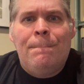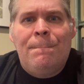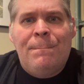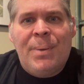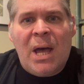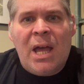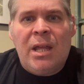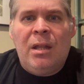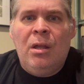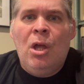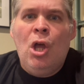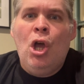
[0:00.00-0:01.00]
But
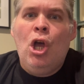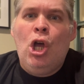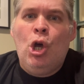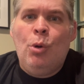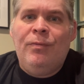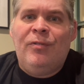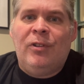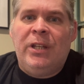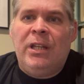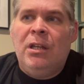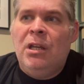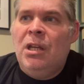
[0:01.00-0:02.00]

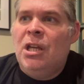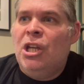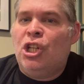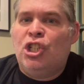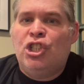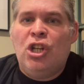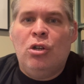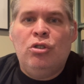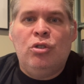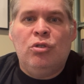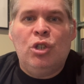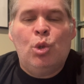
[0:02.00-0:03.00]
hopefully it
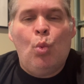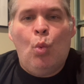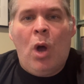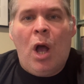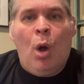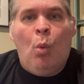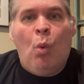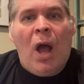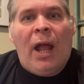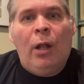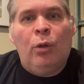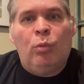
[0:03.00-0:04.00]
shows you just what a
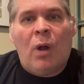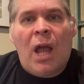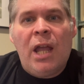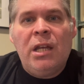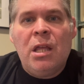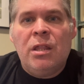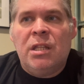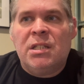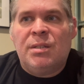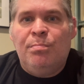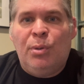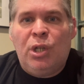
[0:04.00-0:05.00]
wild ride
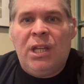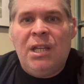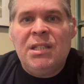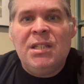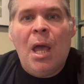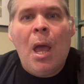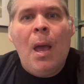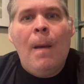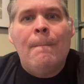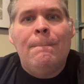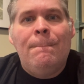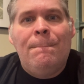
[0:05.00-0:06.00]
this book is.
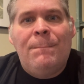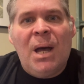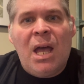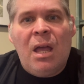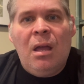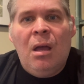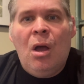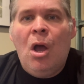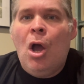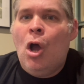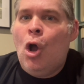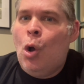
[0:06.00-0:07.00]
But
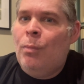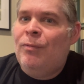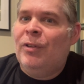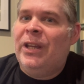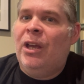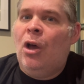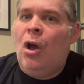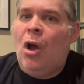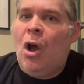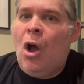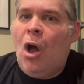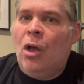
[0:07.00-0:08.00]
hopefully it
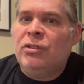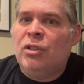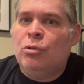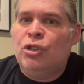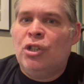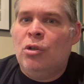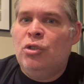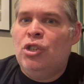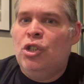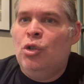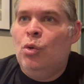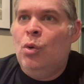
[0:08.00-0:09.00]
also shows
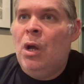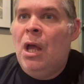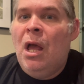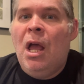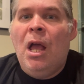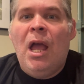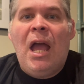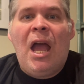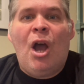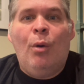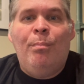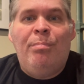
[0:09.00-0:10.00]
you
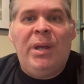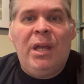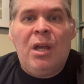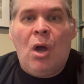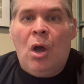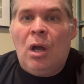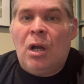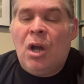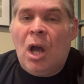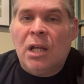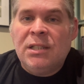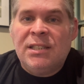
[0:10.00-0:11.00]
how big on
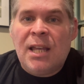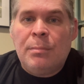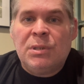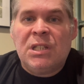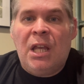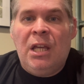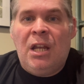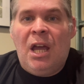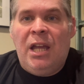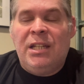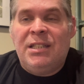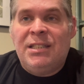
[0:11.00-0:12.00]
concepts and
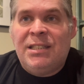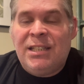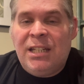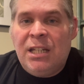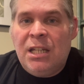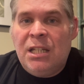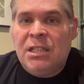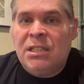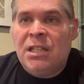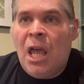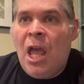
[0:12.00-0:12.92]
ideas